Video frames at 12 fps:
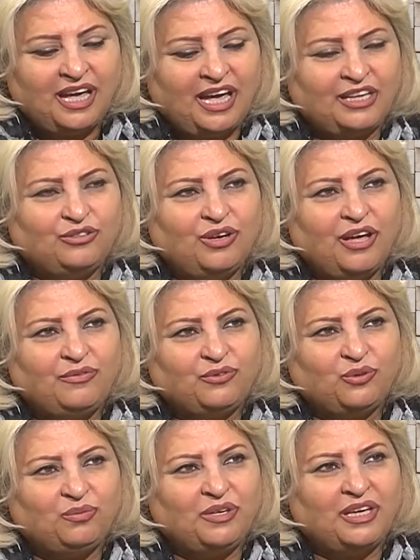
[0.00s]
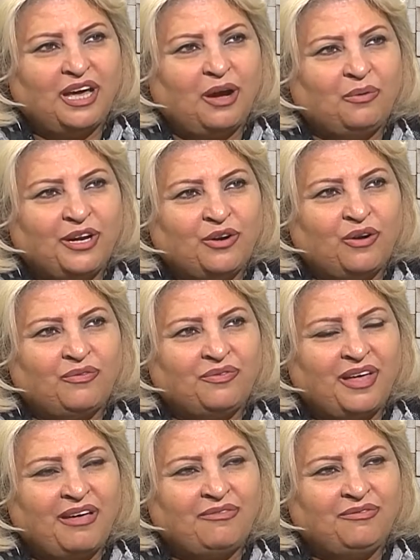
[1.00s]
and you have to be aware of
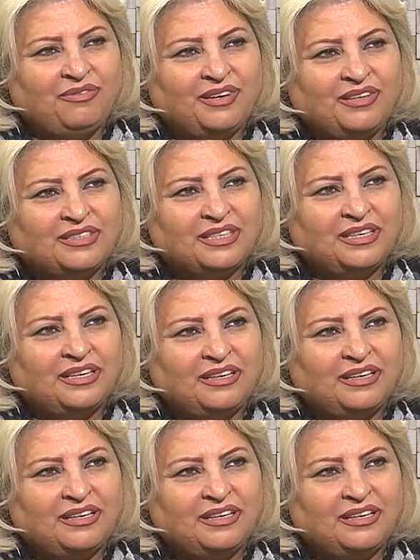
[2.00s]
every single